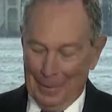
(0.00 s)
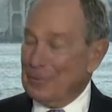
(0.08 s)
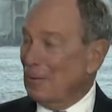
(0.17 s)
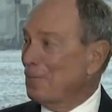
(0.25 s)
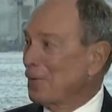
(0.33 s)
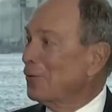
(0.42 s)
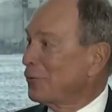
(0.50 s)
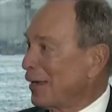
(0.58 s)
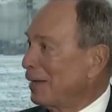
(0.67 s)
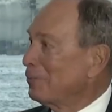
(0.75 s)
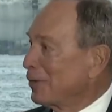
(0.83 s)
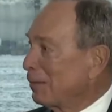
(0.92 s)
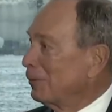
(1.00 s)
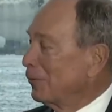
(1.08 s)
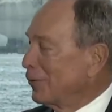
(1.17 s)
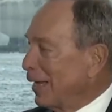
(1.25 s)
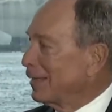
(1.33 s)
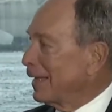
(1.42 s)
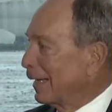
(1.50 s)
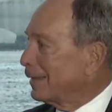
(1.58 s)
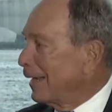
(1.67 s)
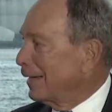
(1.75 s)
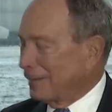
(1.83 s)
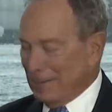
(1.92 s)
it's the first time somebody's done
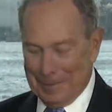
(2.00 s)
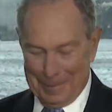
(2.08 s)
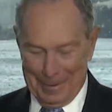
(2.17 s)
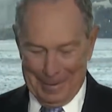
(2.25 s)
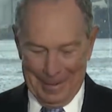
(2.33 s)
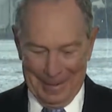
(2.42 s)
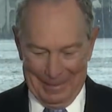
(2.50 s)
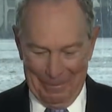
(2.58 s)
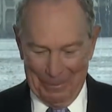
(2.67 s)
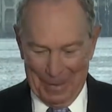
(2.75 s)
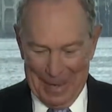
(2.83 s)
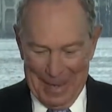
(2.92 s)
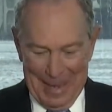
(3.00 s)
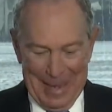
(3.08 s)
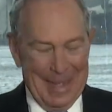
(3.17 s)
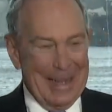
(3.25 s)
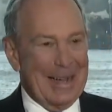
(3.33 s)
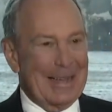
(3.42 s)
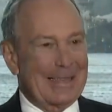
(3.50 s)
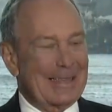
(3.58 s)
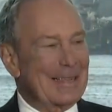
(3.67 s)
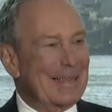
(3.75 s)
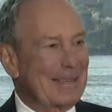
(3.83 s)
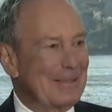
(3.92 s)
that. Thank you. uh,
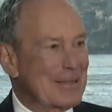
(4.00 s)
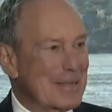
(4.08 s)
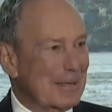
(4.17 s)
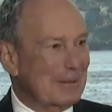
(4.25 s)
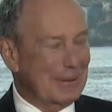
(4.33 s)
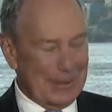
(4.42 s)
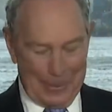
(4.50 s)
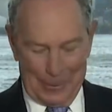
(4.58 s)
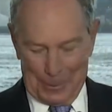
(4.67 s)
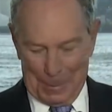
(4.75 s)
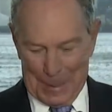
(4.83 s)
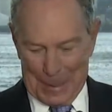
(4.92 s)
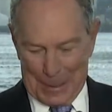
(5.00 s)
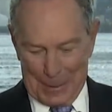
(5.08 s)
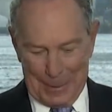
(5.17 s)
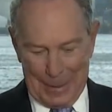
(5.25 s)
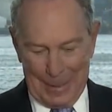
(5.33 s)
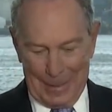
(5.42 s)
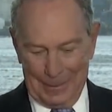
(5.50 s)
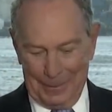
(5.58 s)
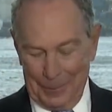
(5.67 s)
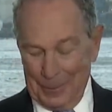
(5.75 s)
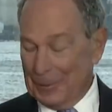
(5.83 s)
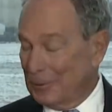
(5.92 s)
thank you, Secretary Spencer,
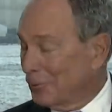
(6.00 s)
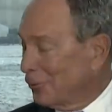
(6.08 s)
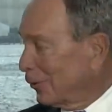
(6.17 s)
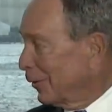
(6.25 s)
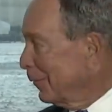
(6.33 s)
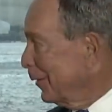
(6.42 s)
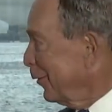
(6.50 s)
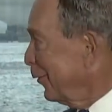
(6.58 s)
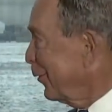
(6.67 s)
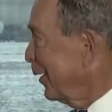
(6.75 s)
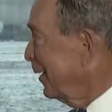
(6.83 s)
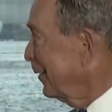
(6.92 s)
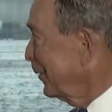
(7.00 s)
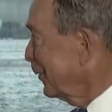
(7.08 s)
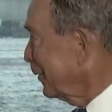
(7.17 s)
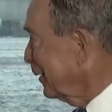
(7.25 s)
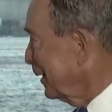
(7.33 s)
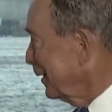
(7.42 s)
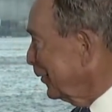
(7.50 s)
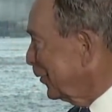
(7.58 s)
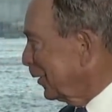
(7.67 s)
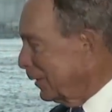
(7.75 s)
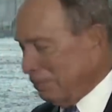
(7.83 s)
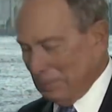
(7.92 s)
and for your service and your
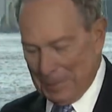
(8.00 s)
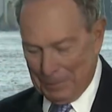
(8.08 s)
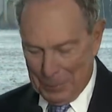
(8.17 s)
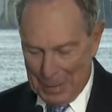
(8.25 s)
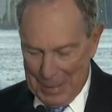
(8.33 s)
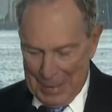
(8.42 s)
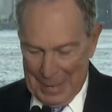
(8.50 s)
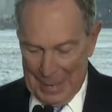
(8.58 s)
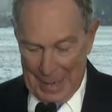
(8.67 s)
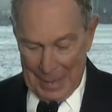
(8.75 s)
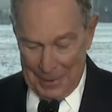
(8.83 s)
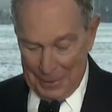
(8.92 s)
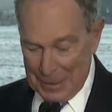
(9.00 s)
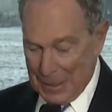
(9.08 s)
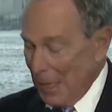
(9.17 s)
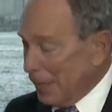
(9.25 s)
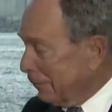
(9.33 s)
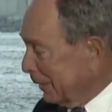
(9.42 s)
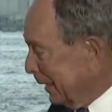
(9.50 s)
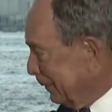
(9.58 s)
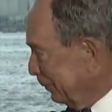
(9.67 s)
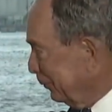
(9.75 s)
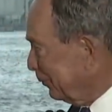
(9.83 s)
leadership and your integrity.